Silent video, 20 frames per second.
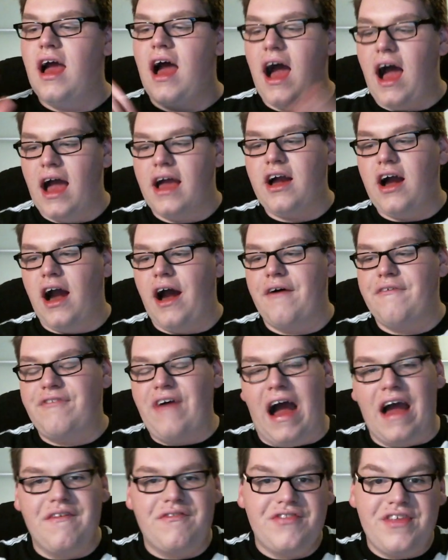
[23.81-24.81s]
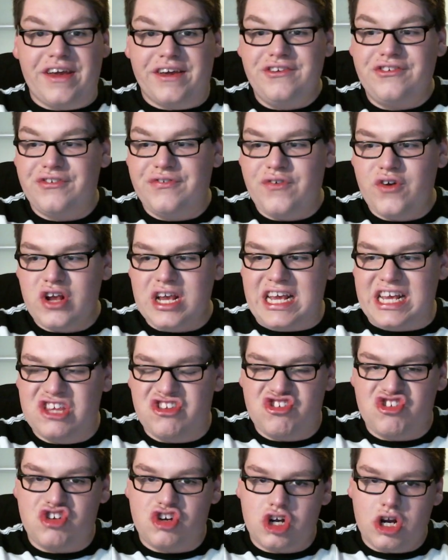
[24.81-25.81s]
I got 5 things for
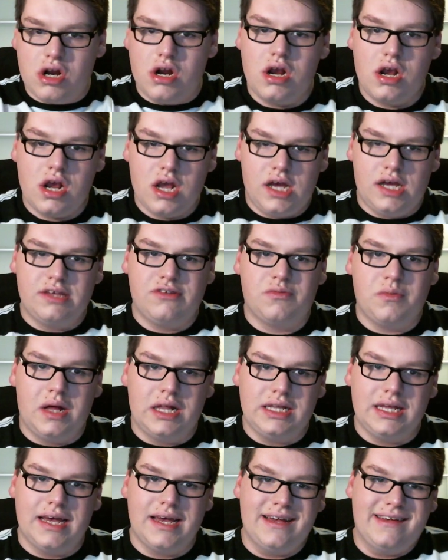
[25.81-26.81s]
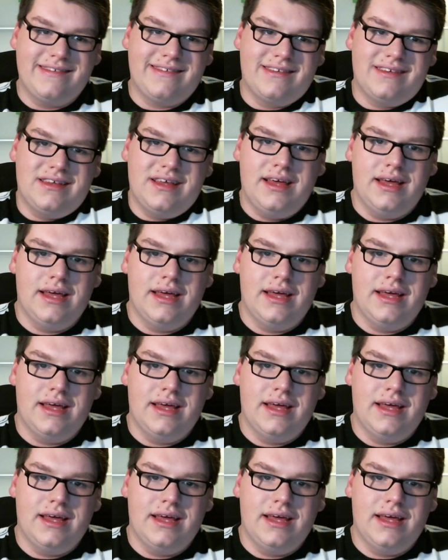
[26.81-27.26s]
Easter, as well as